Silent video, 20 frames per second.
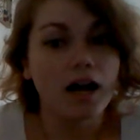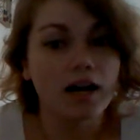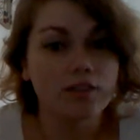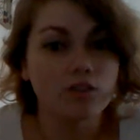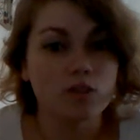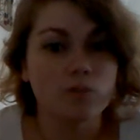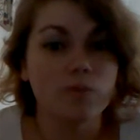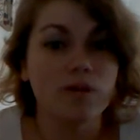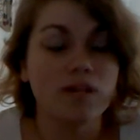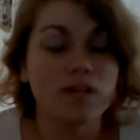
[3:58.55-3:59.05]

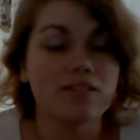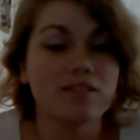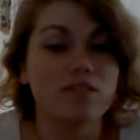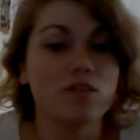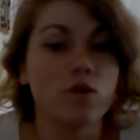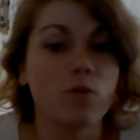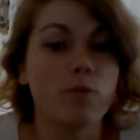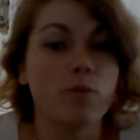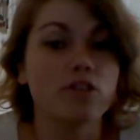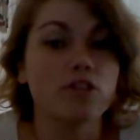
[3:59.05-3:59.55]
Just because
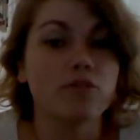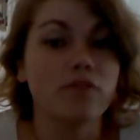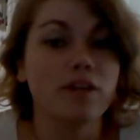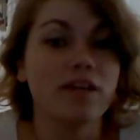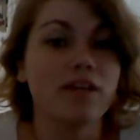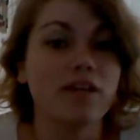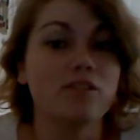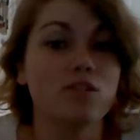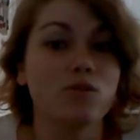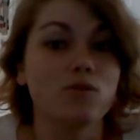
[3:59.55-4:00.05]
so much of
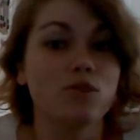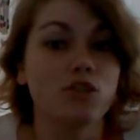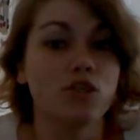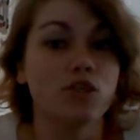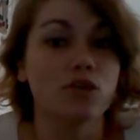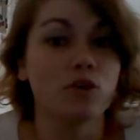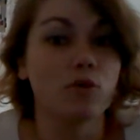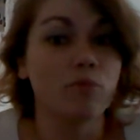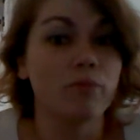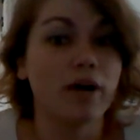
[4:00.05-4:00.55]
it is using
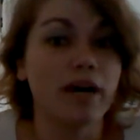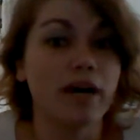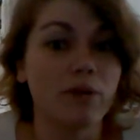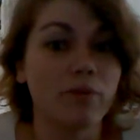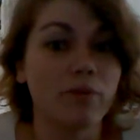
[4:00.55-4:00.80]
your own body